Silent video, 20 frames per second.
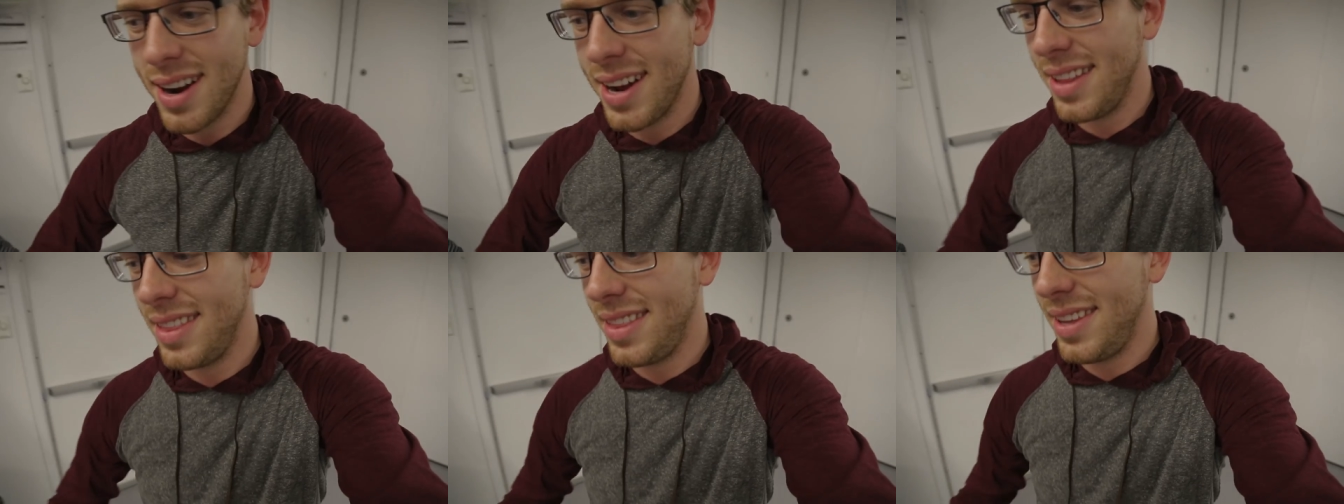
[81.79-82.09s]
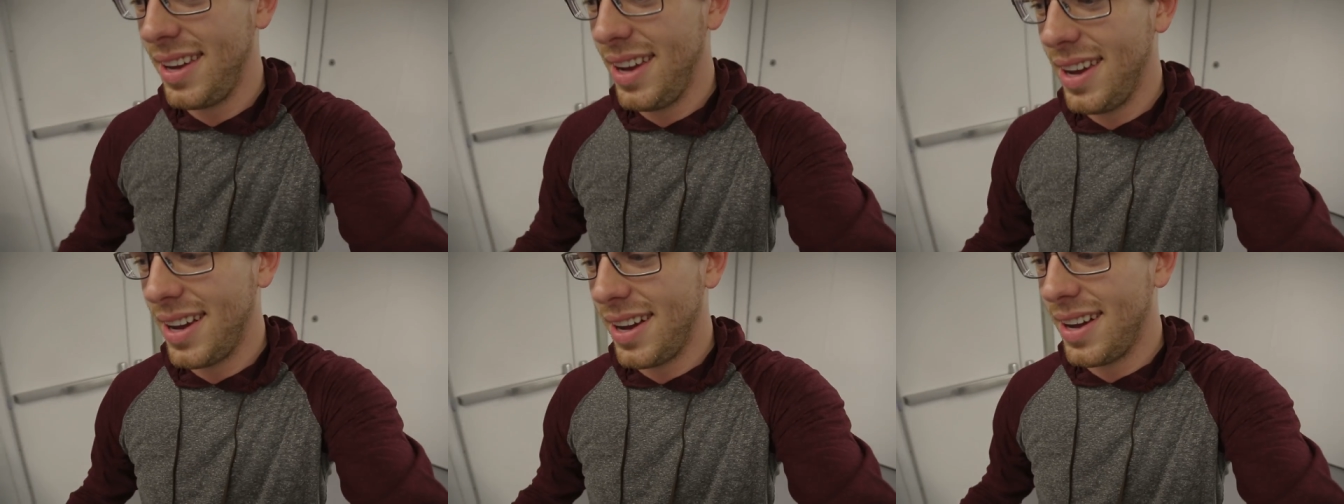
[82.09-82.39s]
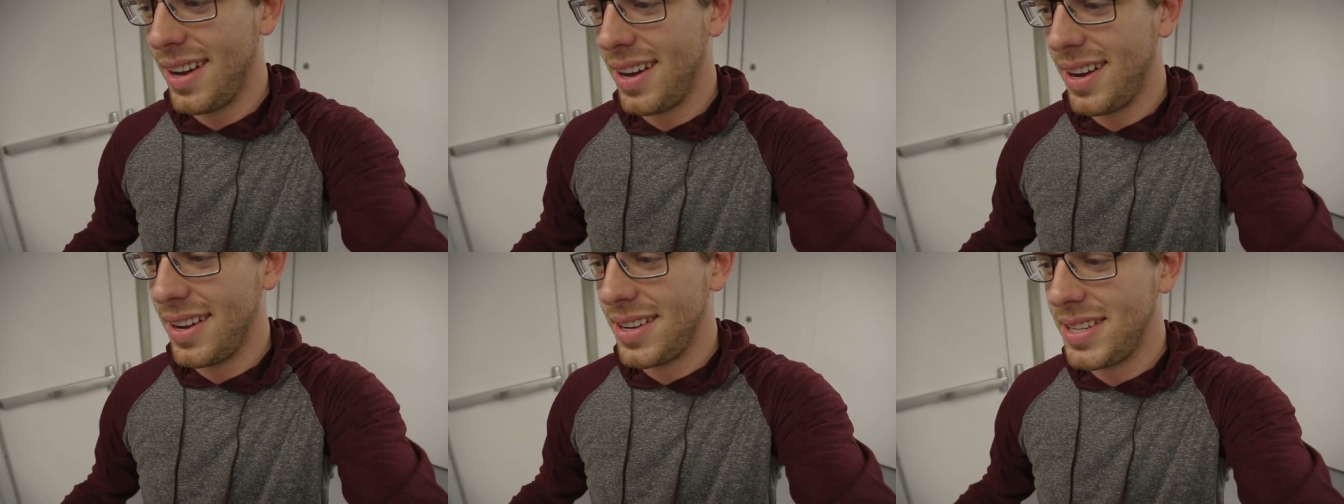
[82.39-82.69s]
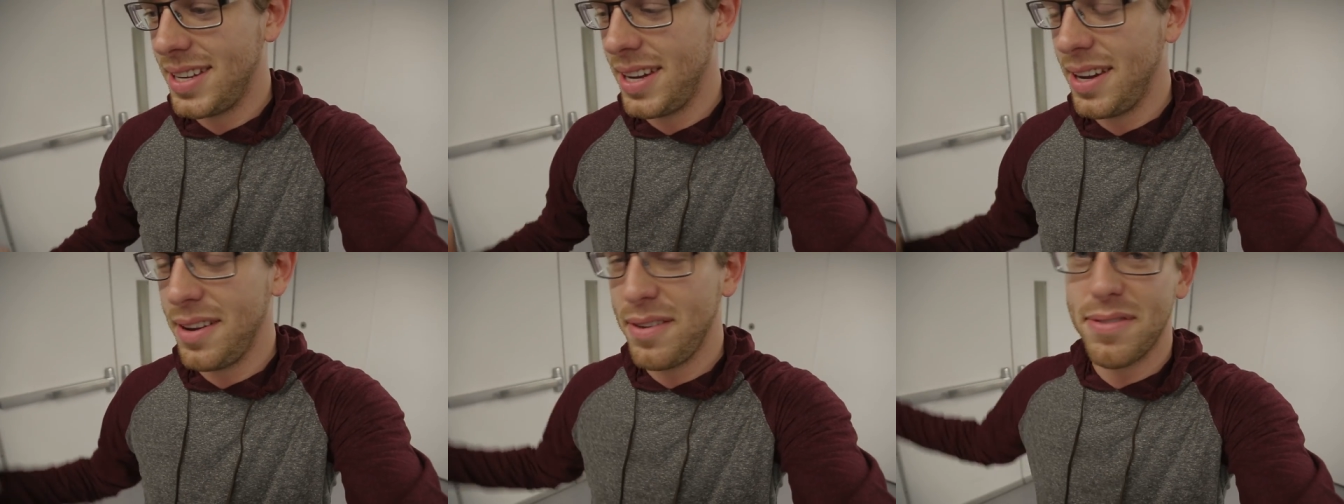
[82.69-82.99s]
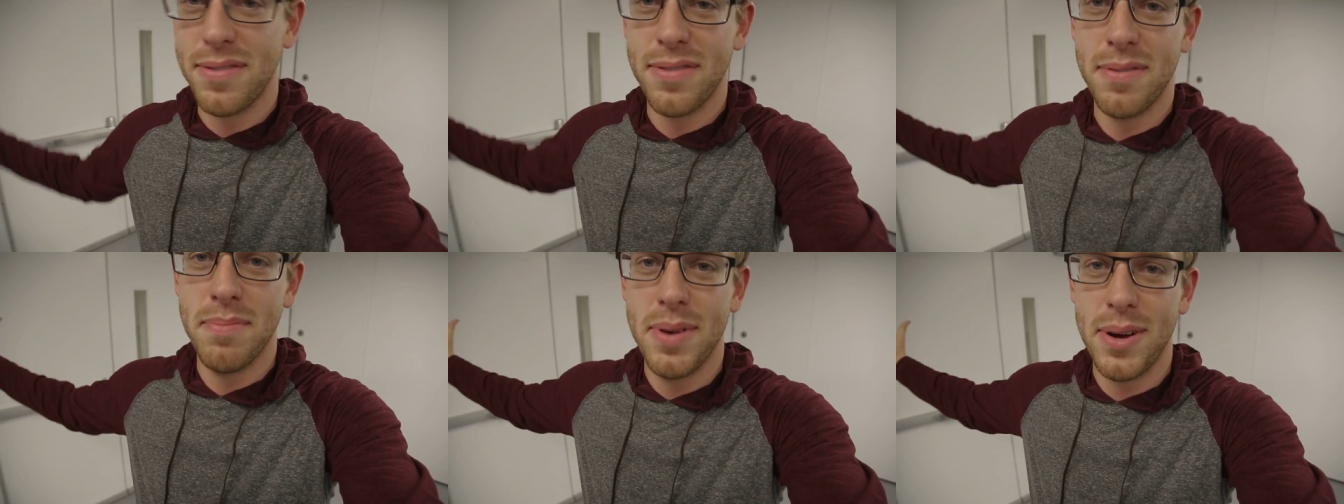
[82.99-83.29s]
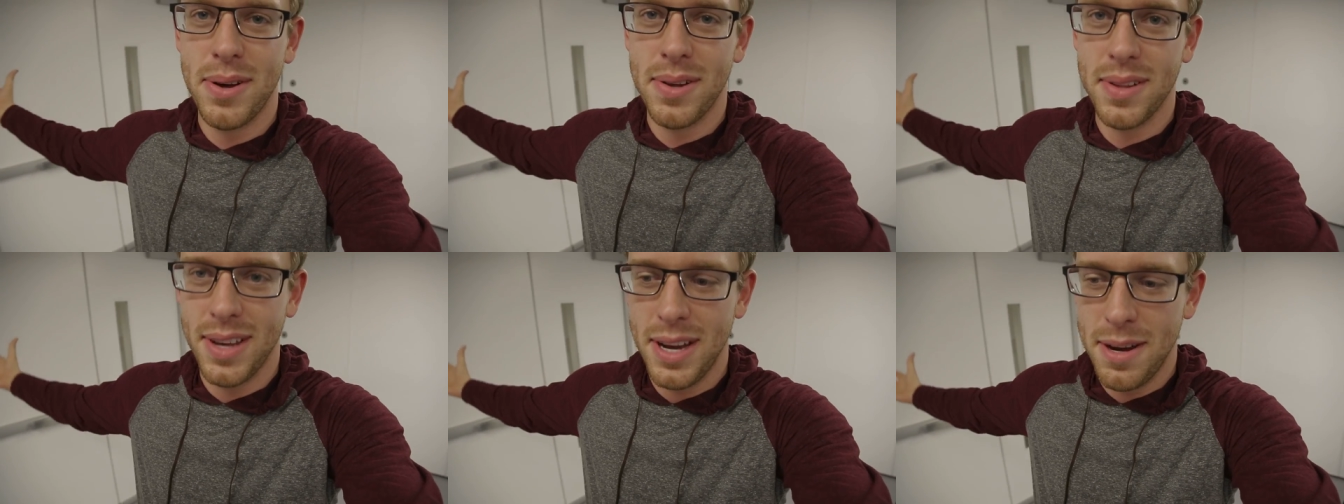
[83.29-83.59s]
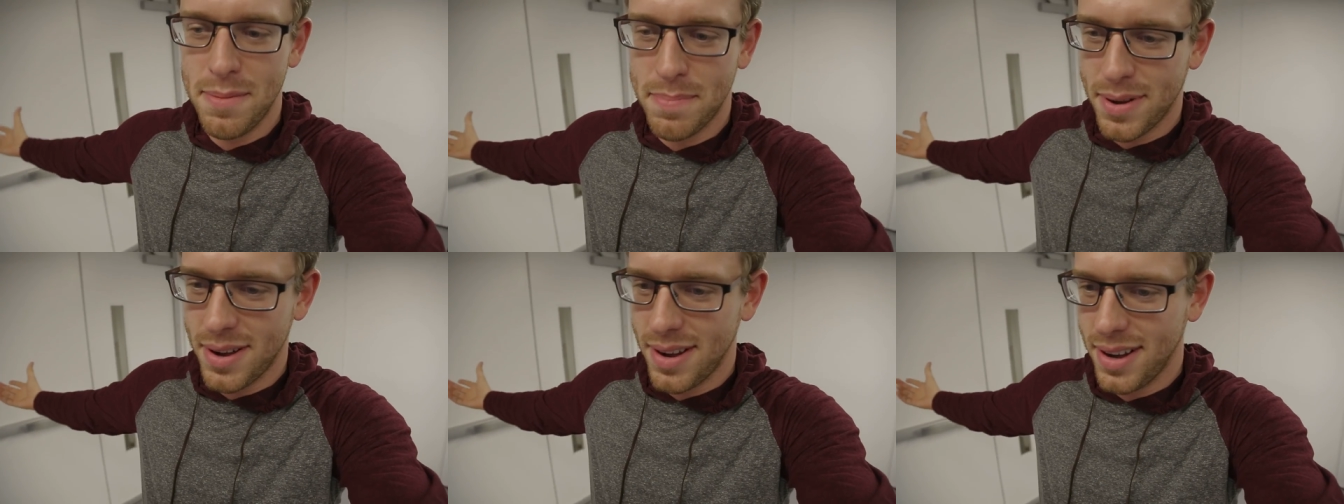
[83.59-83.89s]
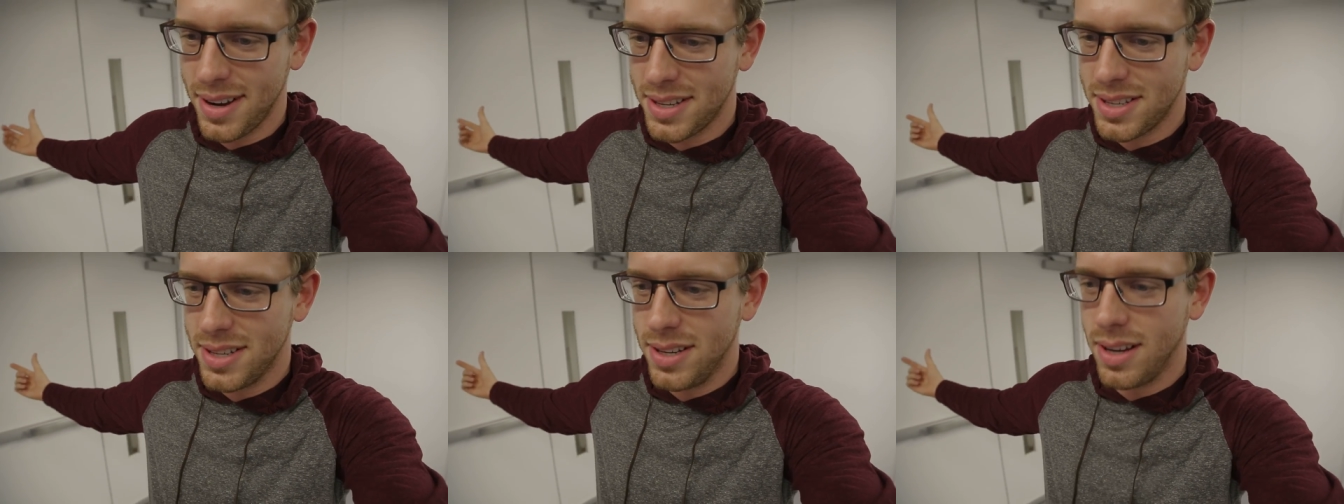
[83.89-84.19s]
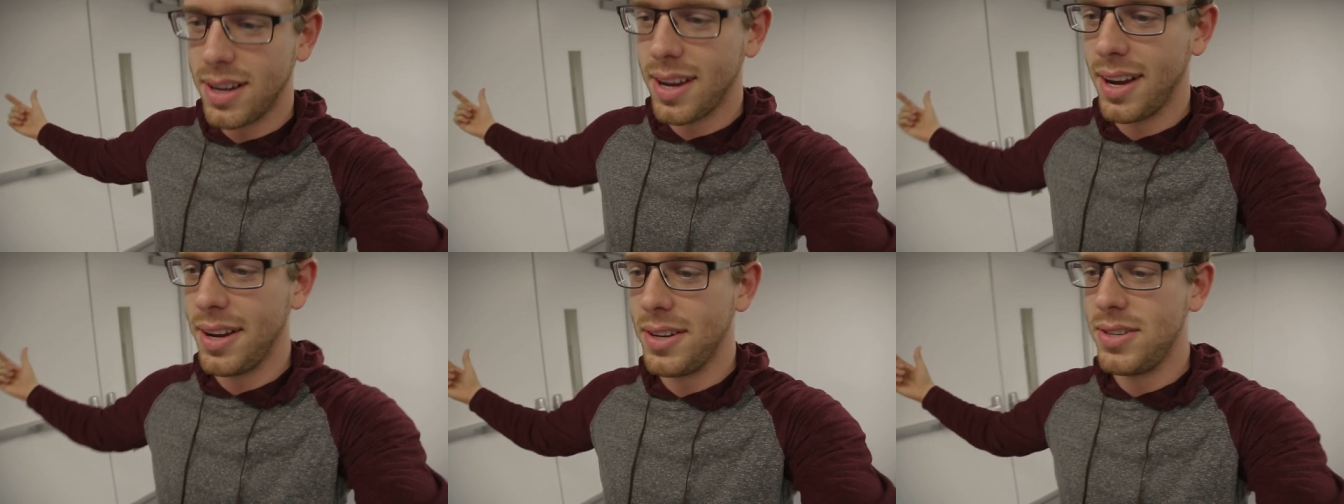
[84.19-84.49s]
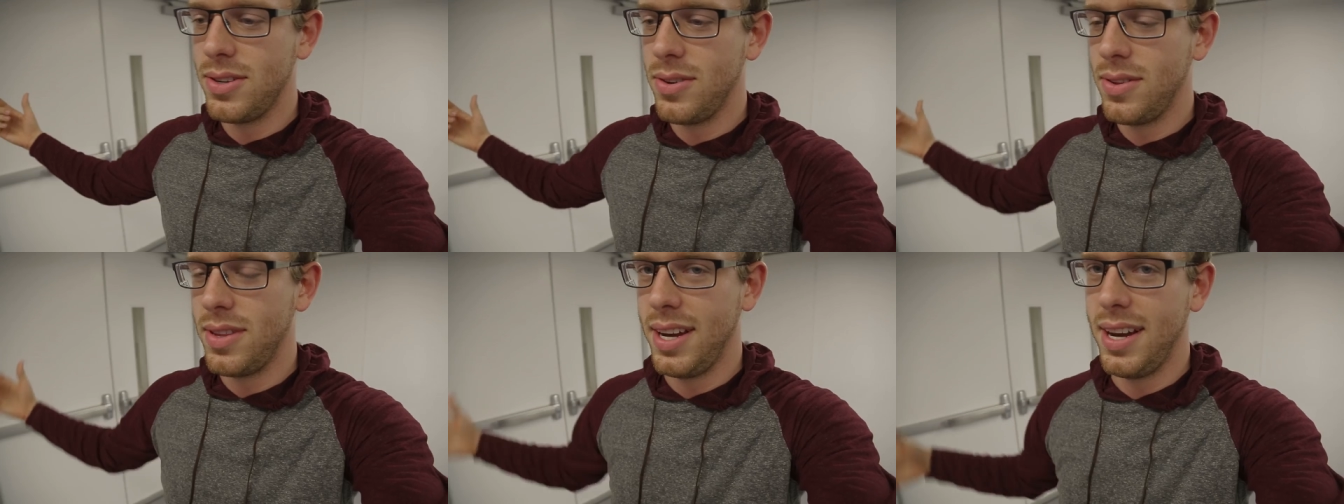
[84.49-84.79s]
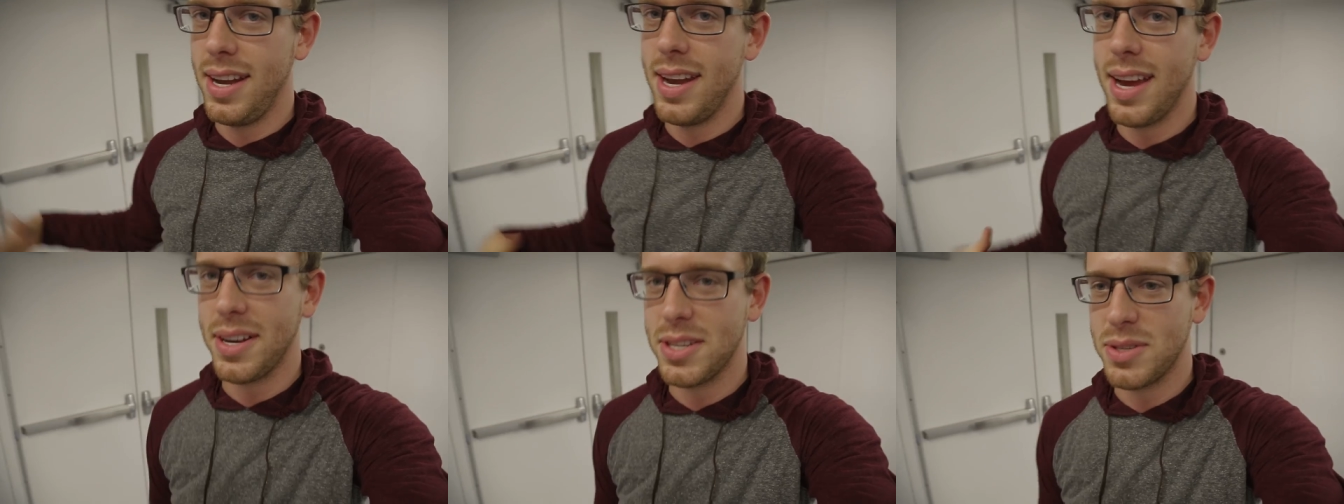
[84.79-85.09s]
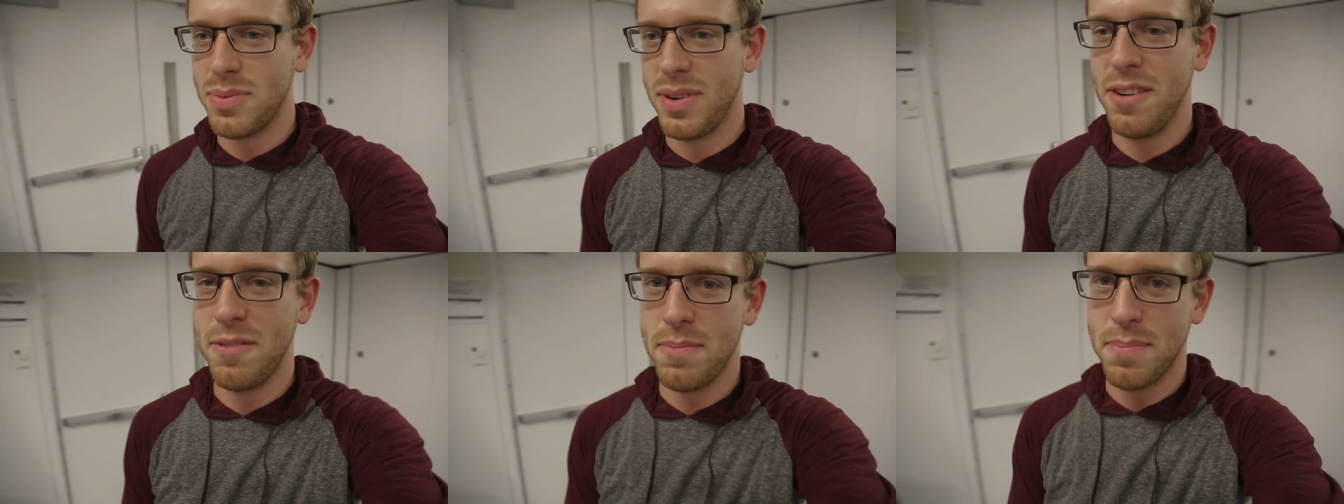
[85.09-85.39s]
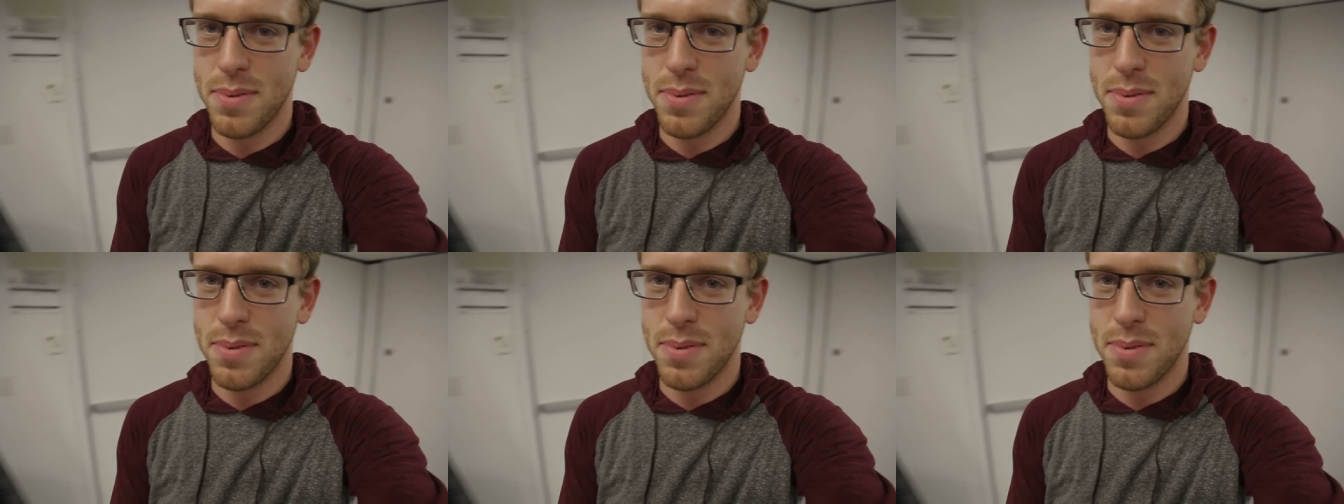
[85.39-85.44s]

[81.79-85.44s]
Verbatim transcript: are at the uh, TIFF Bell Lightbox talking to the Next Wave